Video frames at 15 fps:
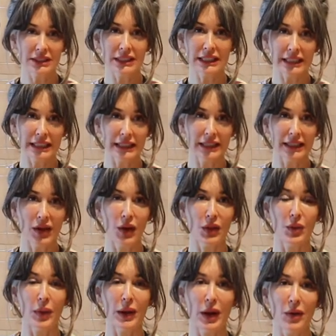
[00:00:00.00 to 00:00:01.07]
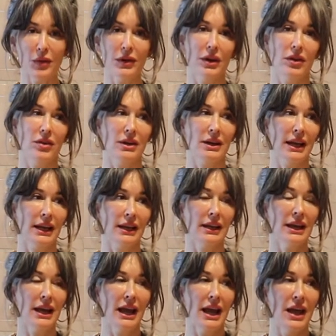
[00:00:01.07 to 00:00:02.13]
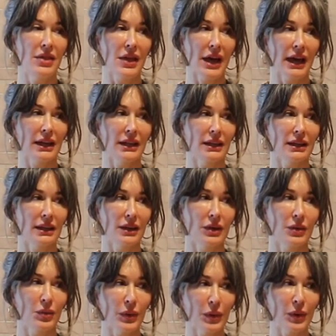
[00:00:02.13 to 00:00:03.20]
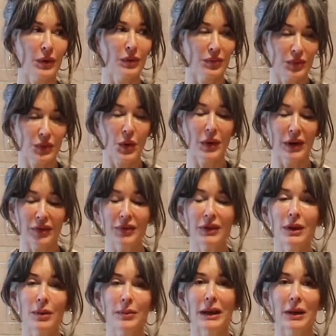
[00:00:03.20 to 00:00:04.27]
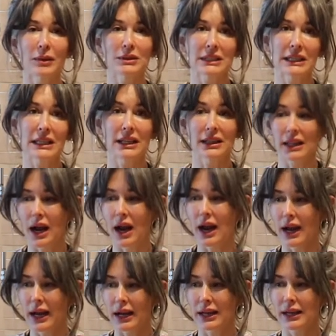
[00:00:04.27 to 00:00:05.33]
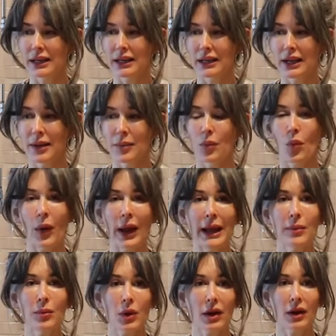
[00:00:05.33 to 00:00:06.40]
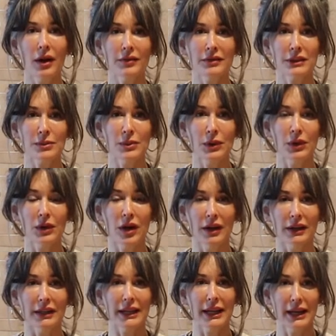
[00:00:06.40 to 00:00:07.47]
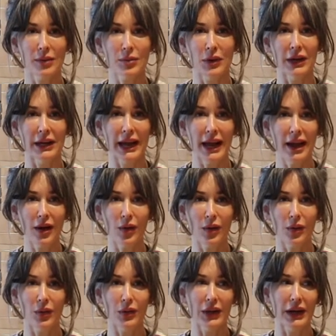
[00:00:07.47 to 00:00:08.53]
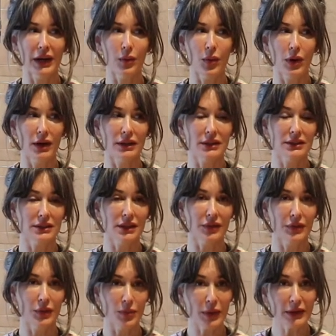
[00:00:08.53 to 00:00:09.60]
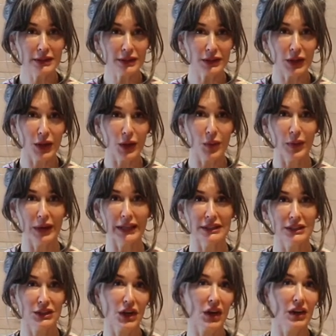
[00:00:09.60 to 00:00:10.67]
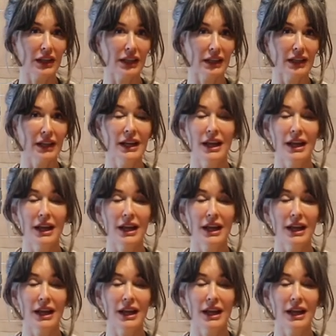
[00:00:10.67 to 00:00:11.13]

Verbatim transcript: thinking on the way over here today that we were going to film, and I was thinking that I am way more comfortable on camera now than I was a few months ago when I started.